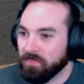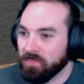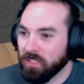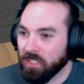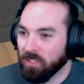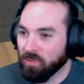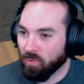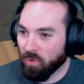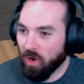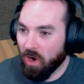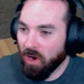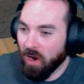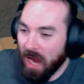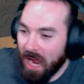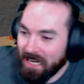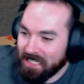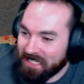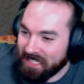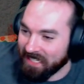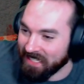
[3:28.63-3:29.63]
we're all
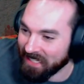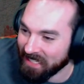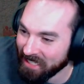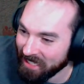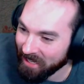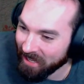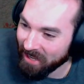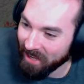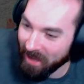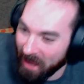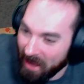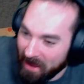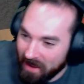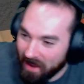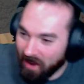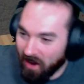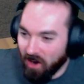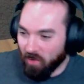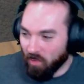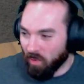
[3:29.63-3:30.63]
right. All
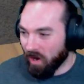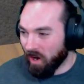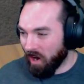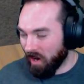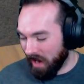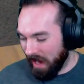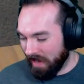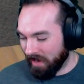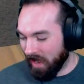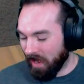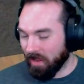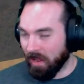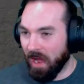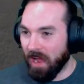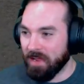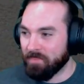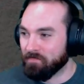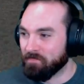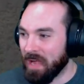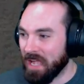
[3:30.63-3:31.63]
uh, right, we're all right. I,
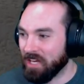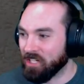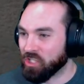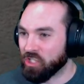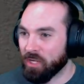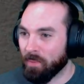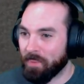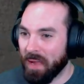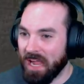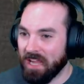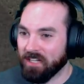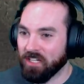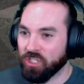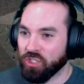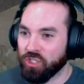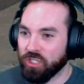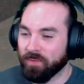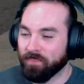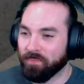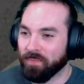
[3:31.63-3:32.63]
I managed to
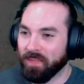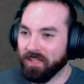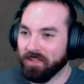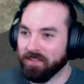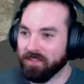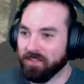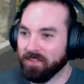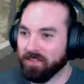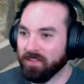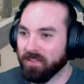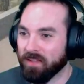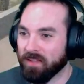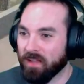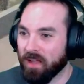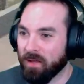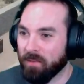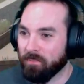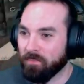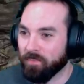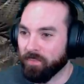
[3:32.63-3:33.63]
bandage.
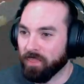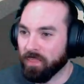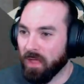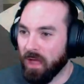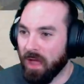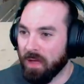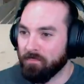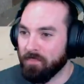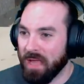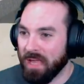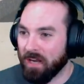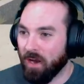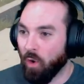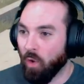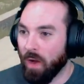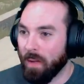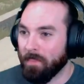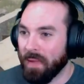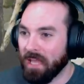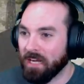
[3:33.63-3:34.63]
I man. Oh,
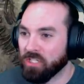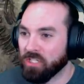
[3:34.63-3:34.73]
I managed